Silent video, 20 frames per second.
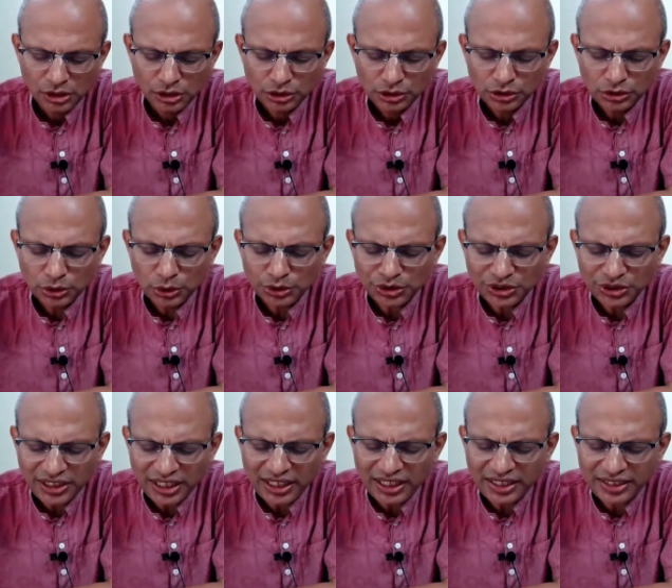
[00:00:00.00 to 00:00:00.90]

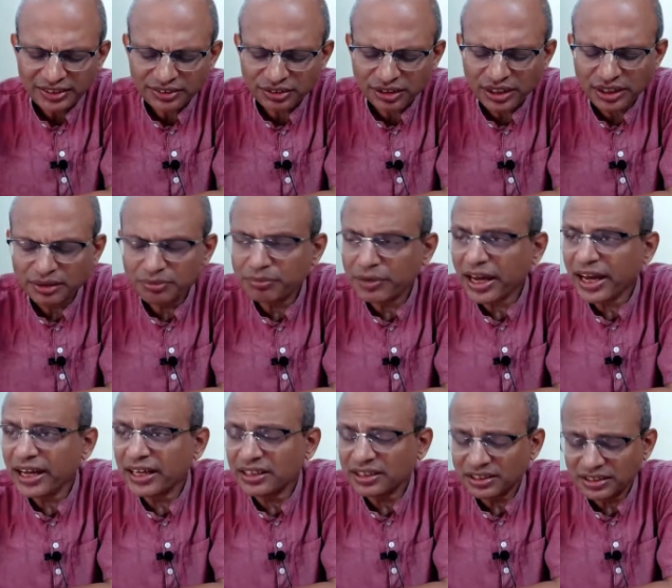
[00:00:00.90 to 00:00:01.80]
Social literary
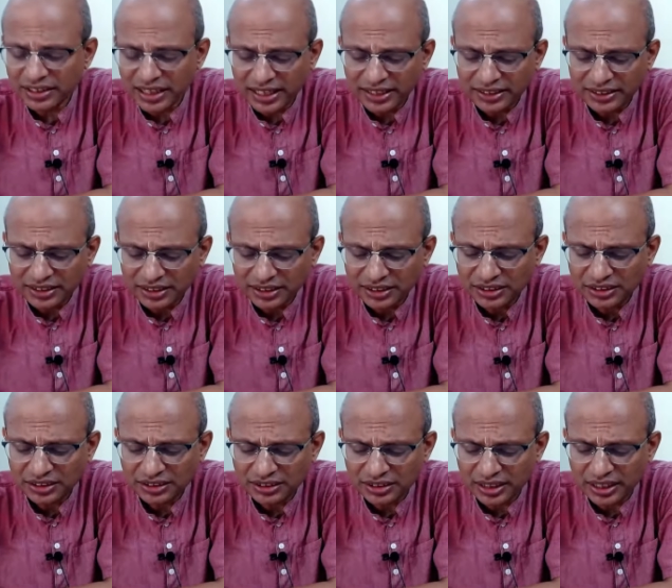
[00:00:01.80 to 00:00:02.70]
men,
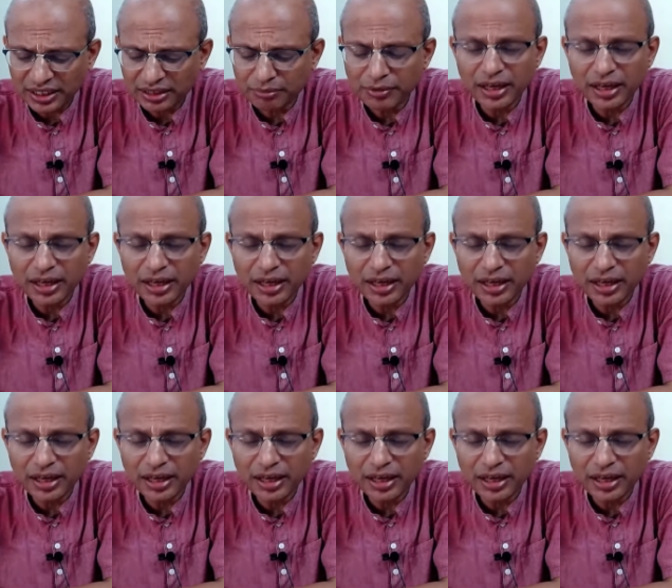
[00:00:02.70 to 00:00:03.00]
scientists, and